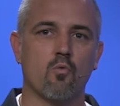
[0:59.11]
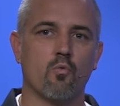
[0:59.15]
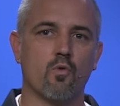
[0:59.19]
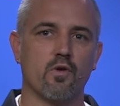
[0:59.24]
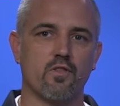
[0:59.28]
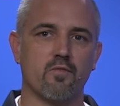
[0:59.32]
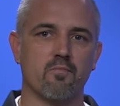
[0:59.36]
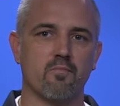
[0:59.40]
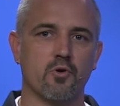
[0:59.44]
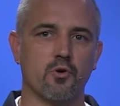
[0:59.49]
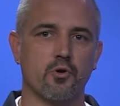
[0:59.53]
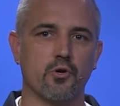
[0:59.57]

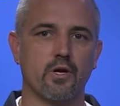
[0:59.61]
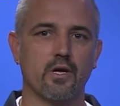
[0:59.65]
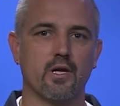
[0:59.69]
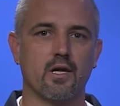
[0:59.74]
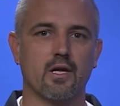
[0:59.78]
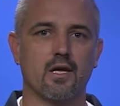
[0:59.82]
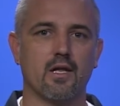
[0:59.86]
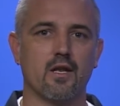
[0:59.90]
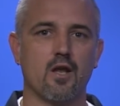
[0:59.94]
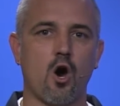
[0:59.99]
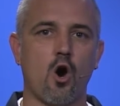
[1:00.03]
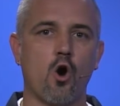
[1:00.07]
with Buna
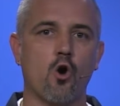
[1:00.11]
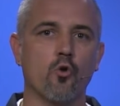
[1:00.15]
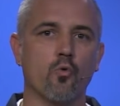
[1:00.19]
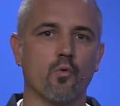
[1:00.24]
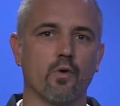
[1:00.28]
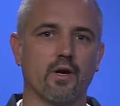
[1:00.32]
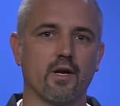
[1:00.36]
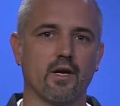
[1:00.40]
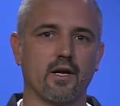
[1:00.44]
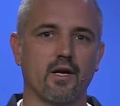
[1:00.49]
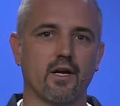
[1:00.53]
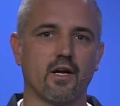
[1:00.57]
N
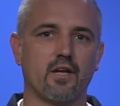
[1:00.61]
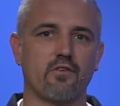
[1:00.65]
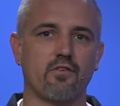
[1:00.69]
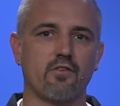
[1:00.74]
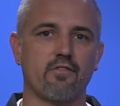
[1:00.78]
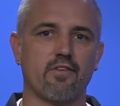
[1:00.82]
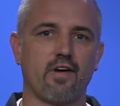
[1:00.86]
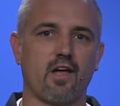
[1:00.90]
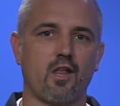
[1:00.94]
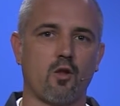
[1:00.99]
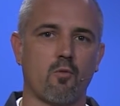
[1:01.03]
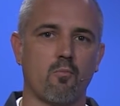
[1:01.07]
O-ring is
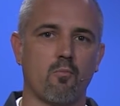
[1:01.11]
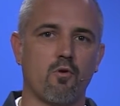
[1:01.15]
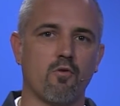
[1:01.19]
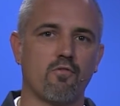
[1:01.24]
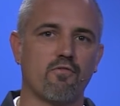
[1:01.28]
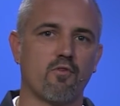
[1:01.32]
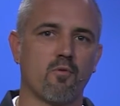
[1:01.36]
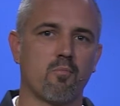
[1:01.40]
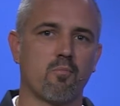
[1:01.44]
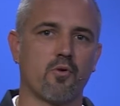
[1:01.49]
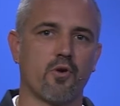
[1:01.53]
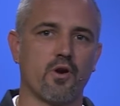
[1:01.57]
available
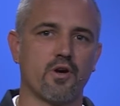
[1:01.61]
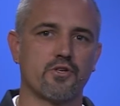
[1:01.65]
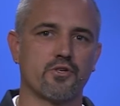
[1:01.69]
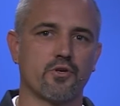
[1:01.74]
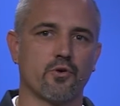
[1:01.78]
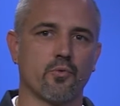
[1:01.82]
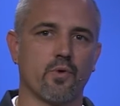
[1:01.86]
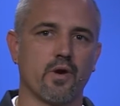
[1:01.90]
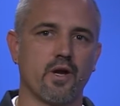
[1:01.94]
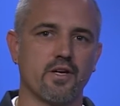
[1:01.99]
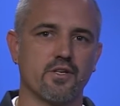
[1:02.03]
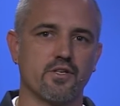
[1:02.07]
for
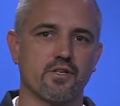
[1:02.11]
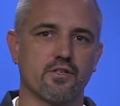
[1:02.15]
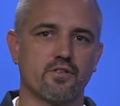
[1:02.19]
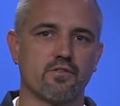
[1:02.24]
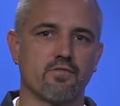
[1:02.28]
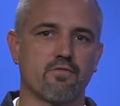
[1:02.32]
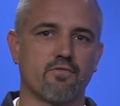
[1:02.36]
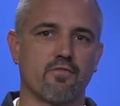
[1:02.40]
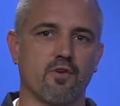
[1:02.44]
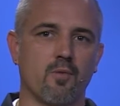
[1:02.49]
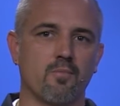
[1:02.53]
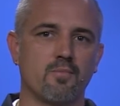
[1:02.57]
pressure
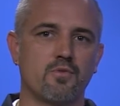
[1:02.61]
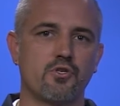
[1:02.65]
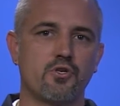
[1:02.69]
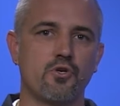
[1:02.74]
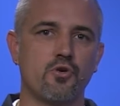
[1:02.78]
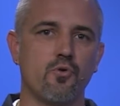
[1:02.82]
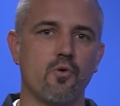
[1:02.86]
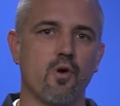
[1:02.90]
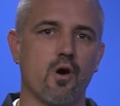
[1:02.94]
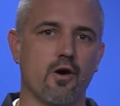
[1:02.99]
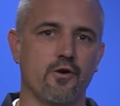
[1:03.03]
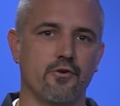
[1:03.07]
ranges from
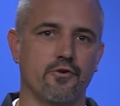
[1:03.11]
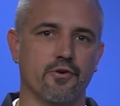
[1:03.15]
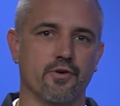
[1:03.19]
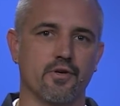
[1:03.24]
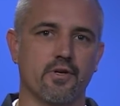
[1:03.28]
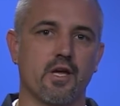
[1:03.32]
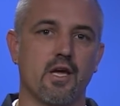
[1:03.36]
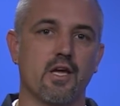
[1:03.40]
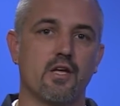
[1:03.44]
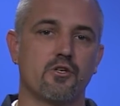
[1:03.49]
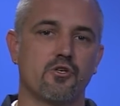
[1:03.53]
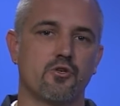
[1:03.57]

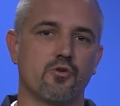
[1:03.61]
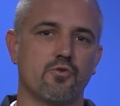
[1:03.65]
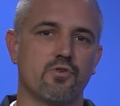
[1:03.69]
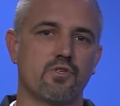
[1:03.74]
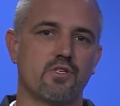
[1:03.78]
200 to